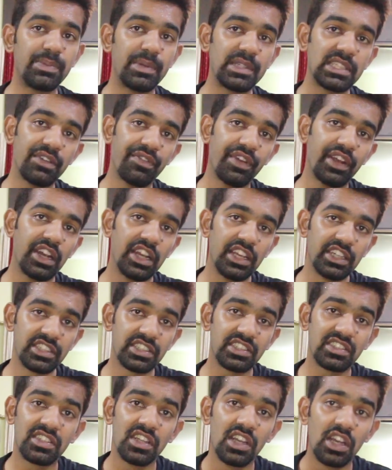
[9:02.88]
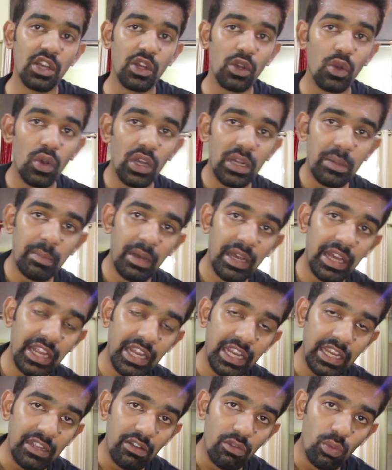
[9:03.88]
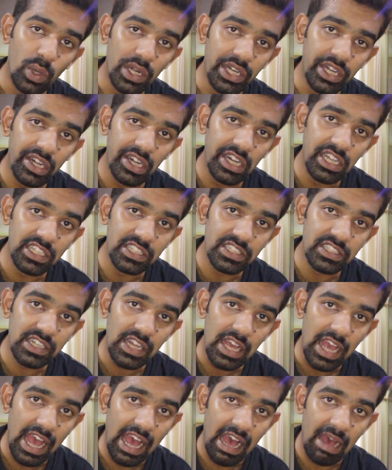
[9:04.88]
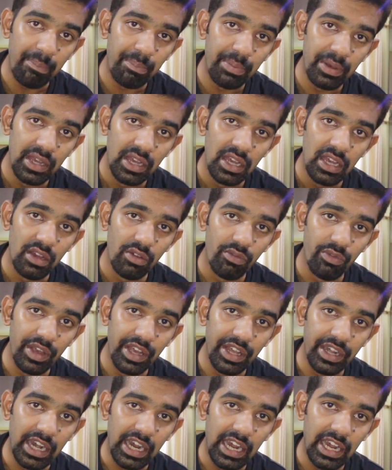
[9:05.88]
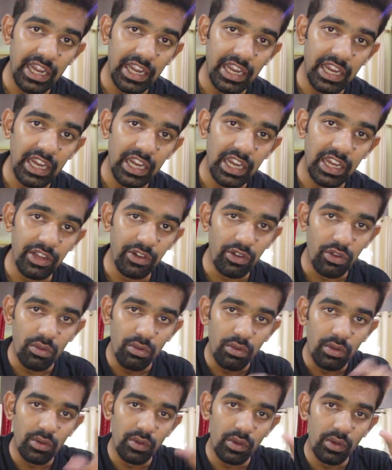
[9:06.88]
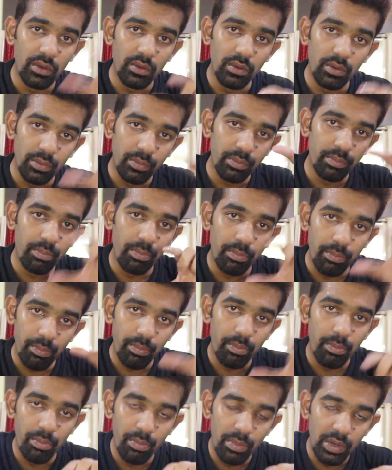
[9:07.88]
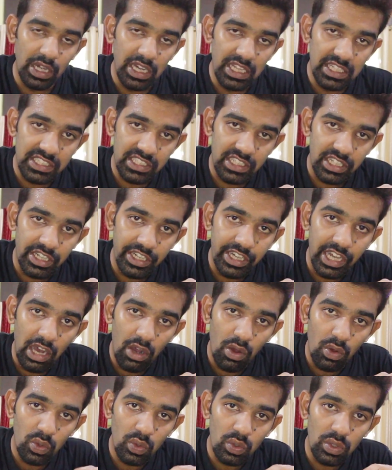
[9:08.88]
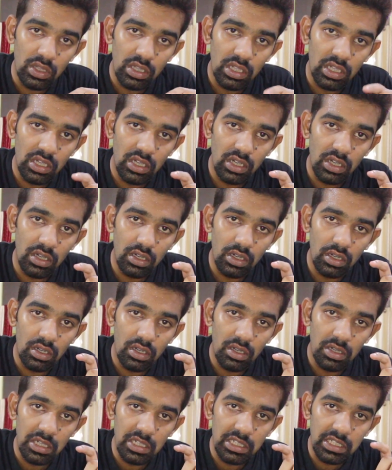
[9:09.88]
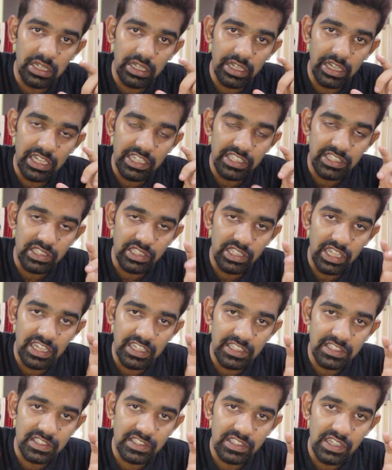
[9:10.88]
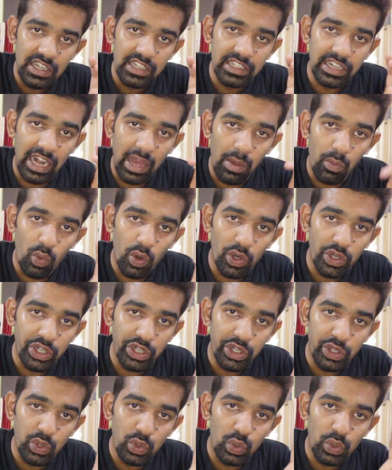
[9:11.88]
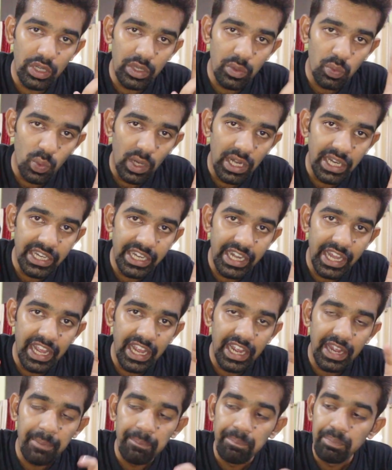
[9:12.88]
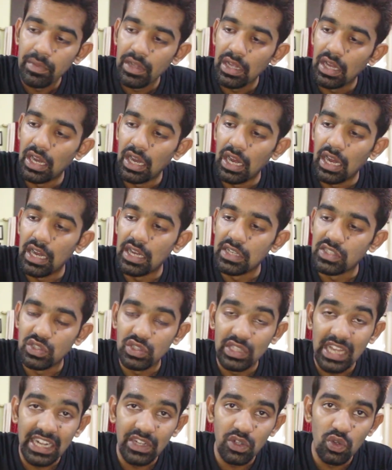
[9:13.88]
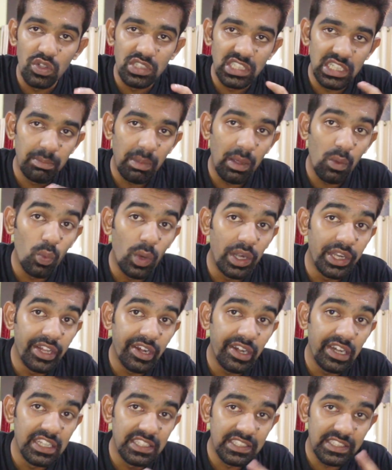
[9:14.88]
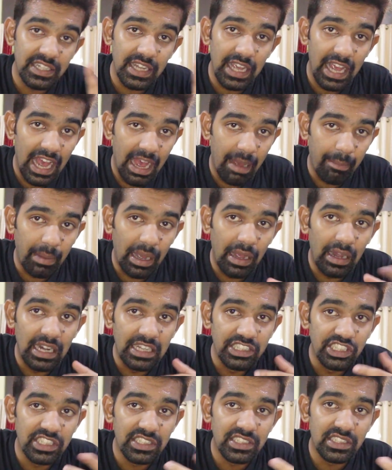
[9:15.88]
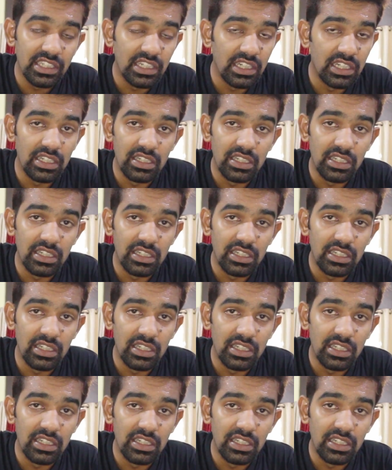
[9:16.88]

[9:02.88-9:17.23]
specific lists go in my Wunderlist app, where I, you know, list down the things that I want to do in one day. So that goes in my Wunderlist app. I'll just